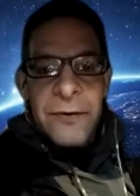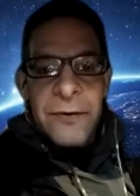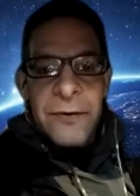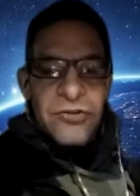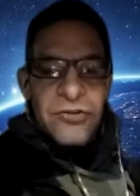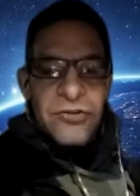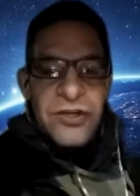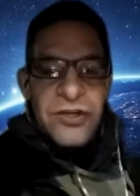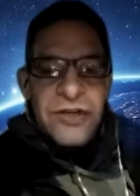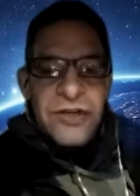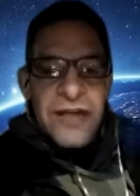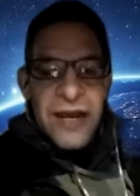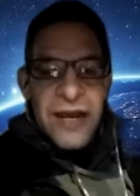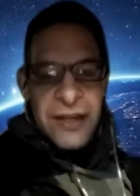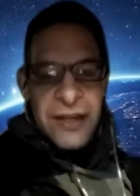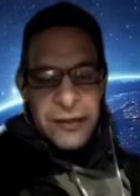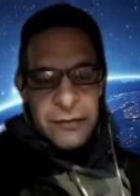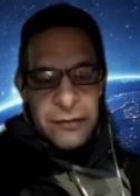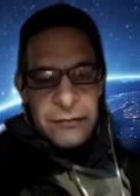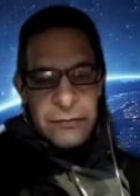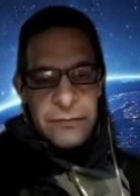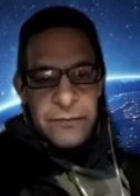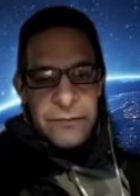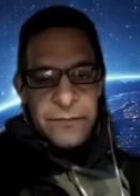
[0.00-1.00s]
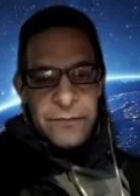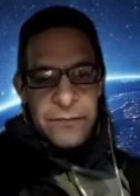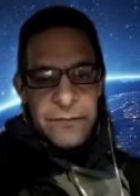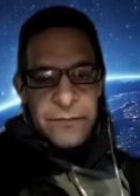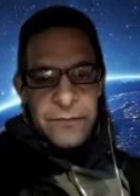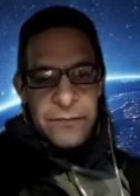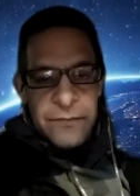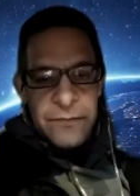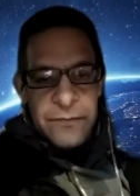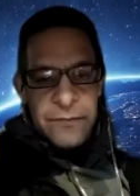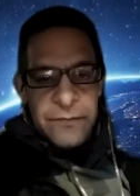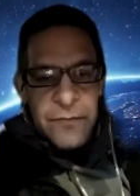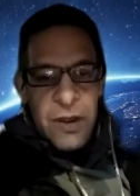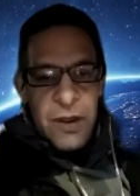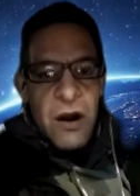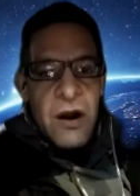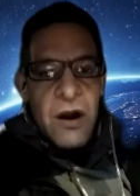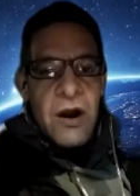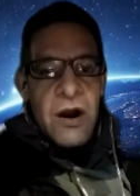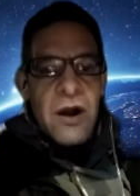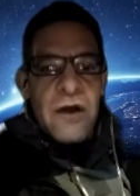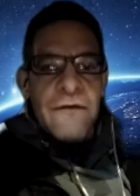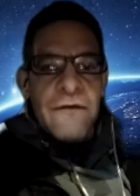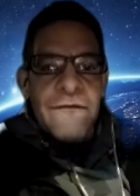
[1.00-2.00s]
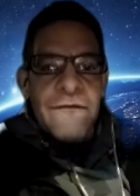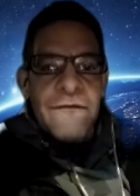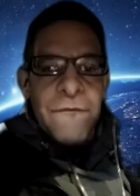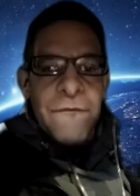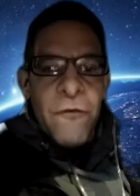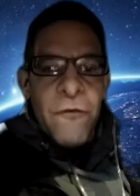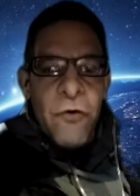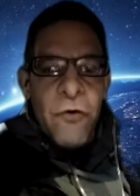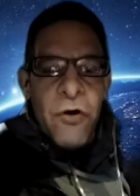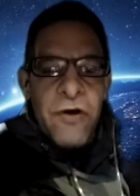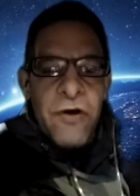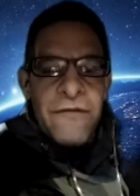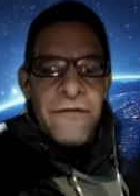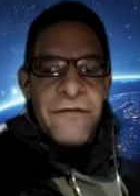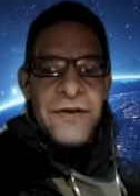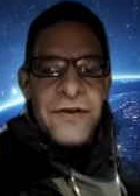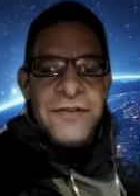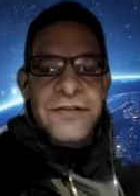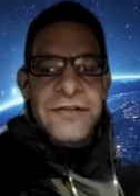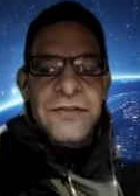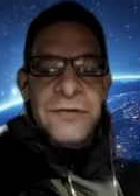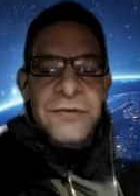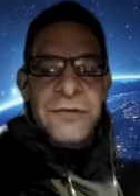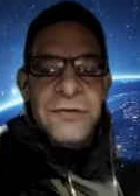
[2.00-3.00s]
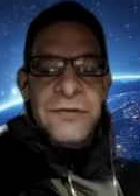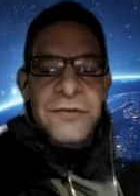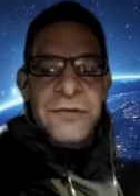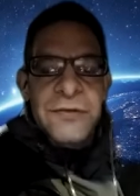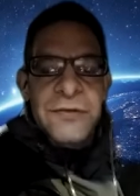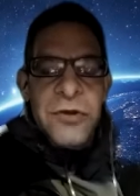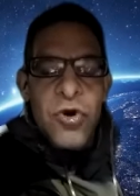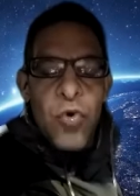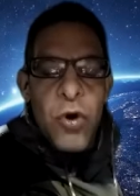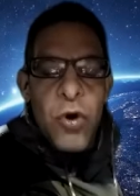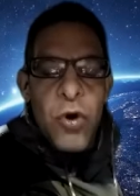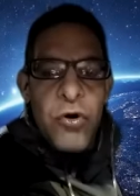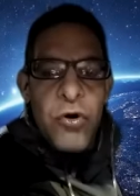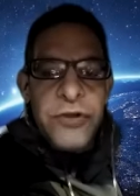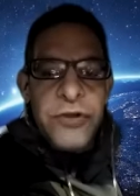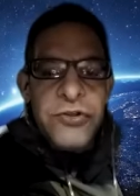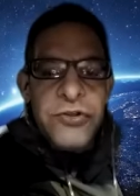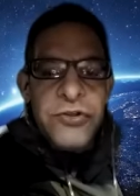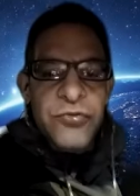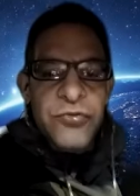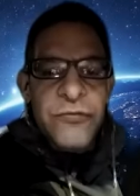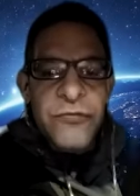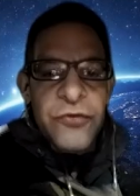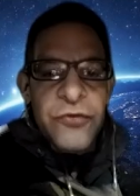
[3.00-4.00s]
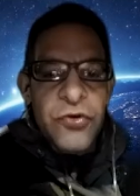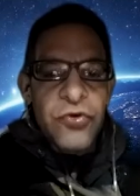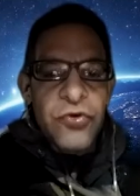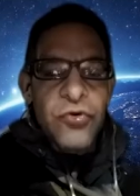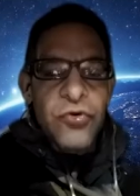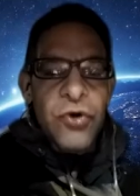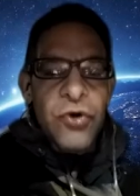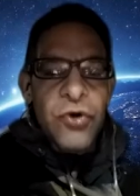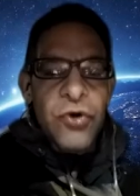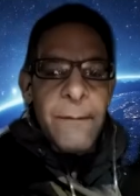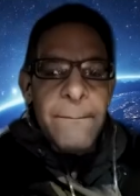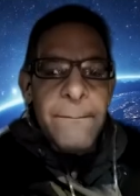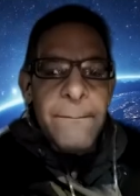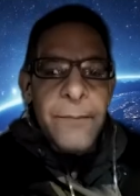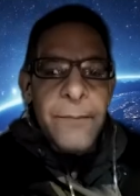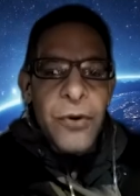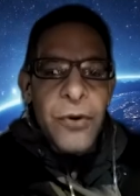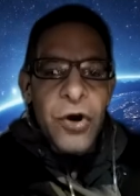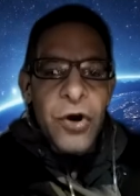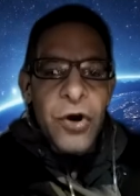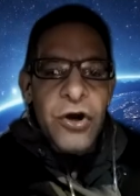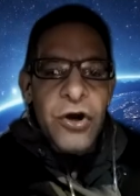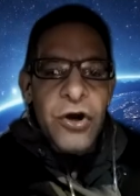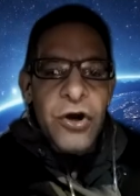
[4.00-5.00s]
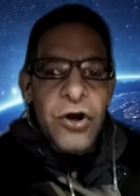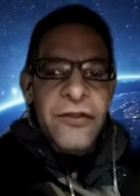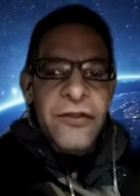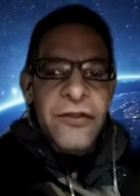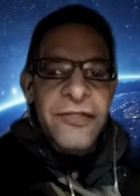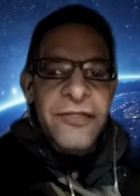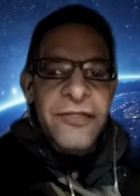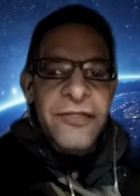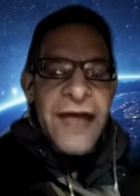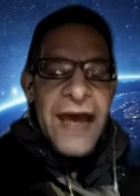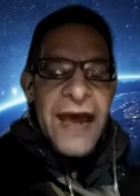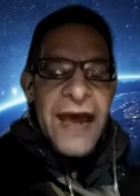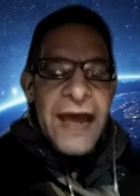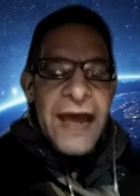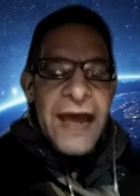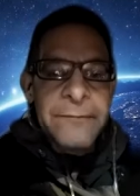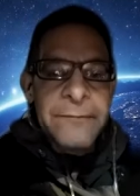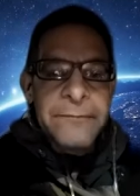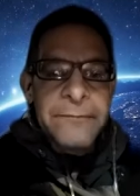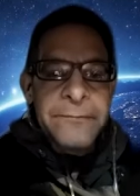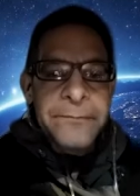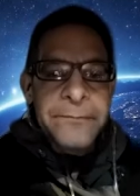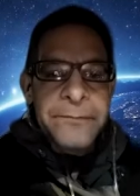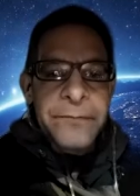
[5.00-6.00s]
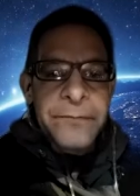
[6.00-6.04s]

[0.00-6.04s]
Here tonight are four of us who are going to review a book that